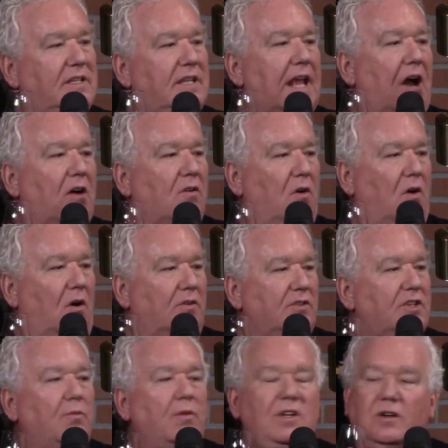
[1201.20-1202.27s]
the alcohol.
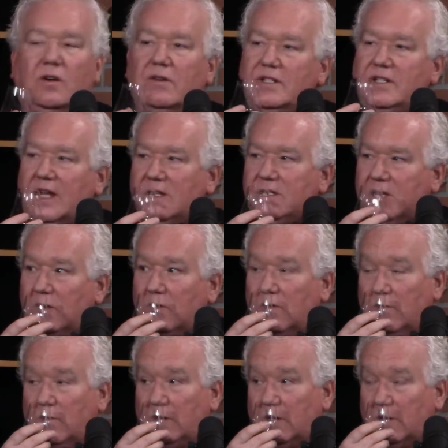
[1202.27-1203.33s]
So when you go to taste it or
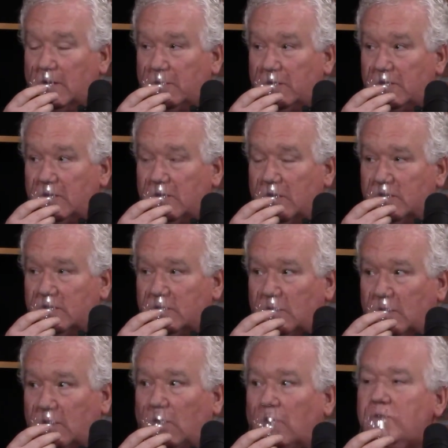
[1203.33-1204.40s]
when you go to put your nose to
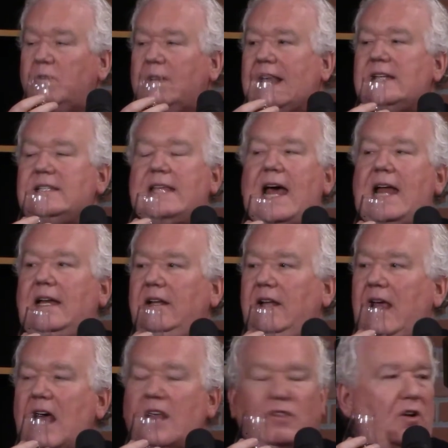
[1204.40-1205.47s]
it, all you get is that
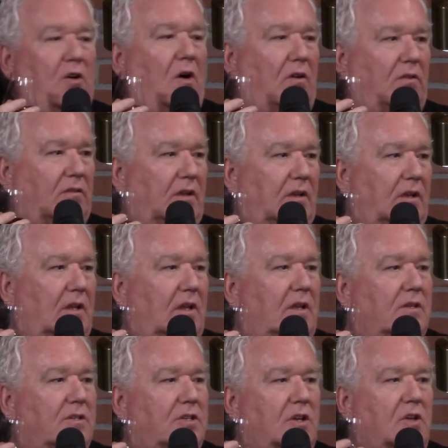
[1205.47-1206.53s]
ethanol.
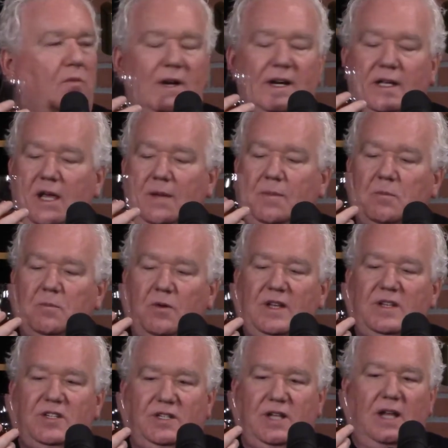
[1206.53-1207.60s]
So you want to keep it pretty
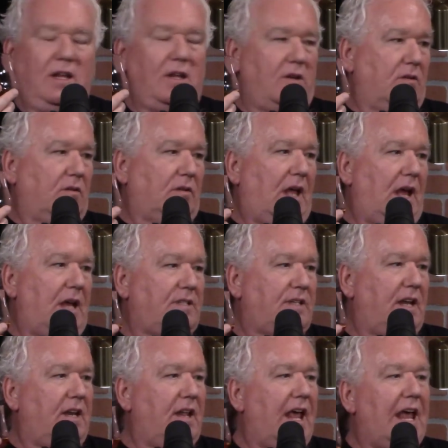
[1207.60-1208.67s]
steady in your glass.
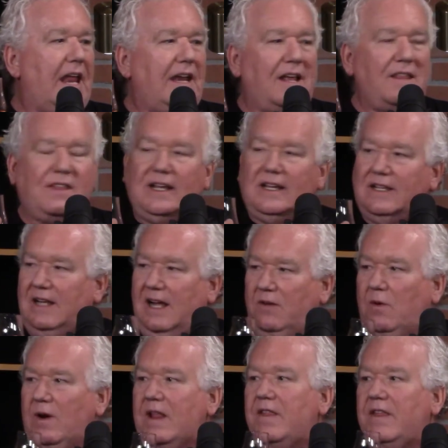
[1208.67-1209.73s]
And I think
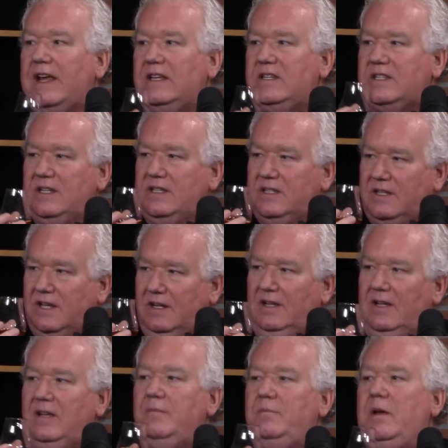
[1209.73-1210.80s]
one of the things is
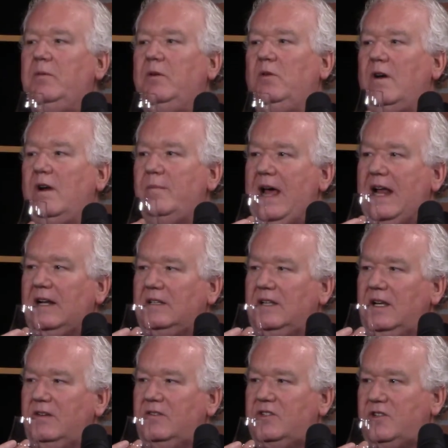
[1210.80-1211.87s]
people
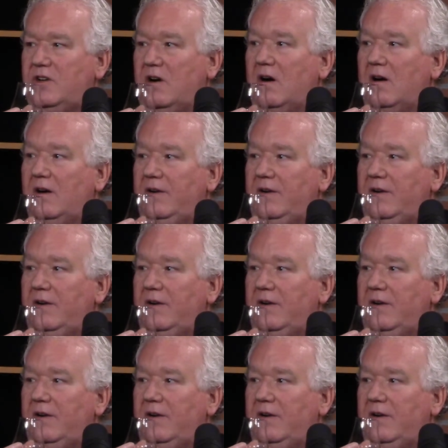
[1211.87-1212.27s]
automatically stir